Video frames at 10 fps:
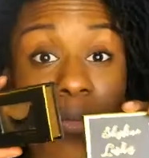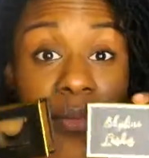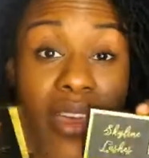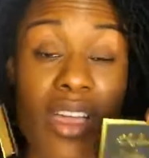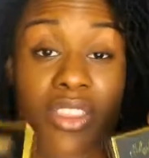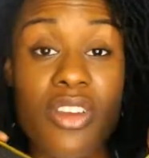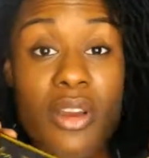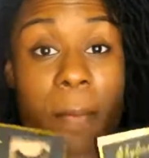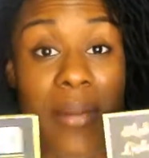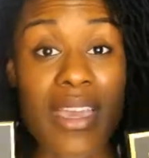But yeah,
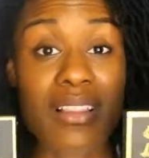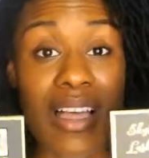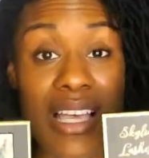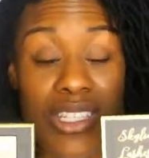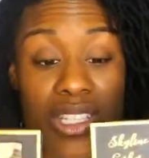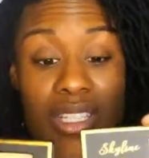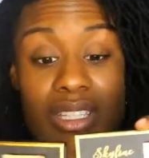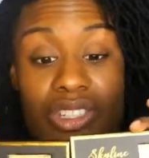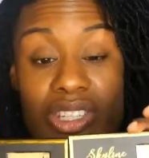they're mink lashes.